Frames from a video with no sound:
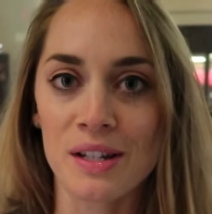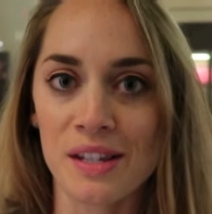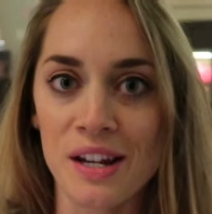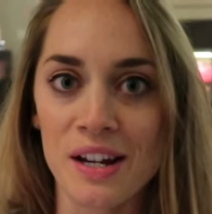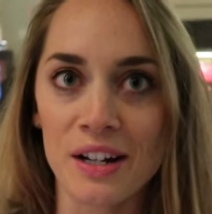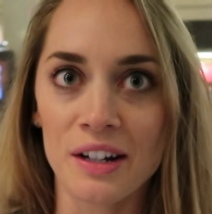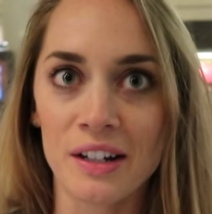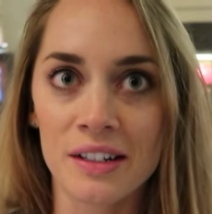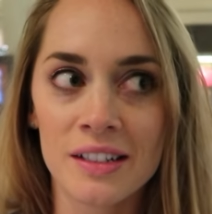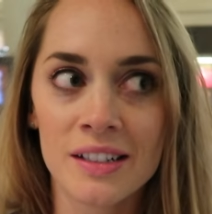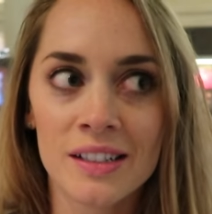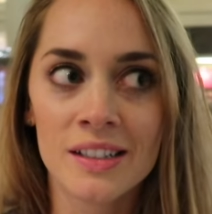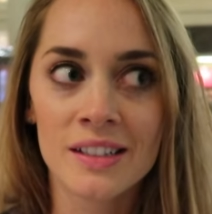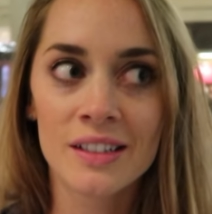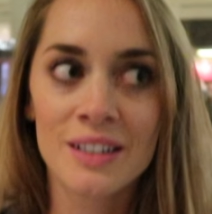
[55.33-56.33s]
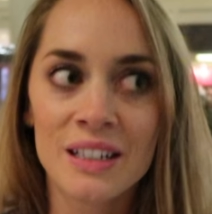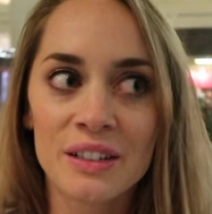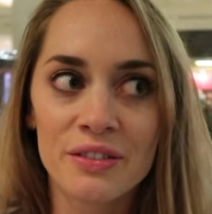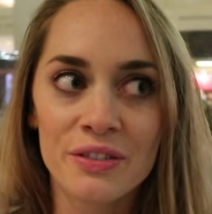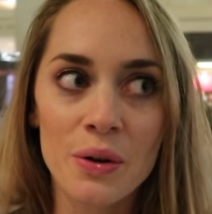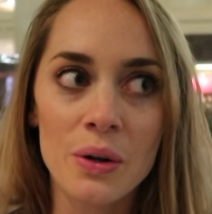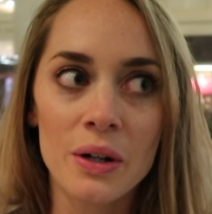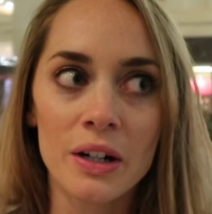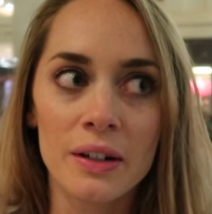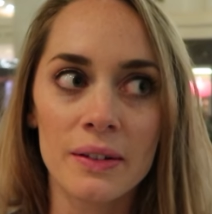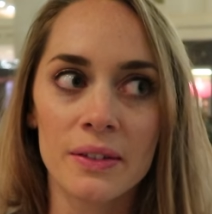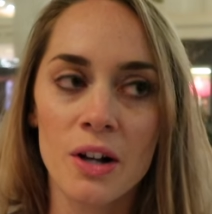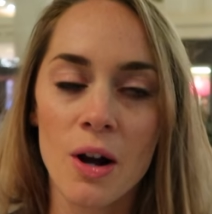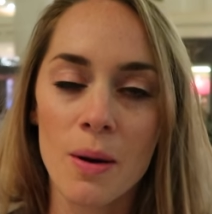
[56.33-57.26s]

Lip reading: here for the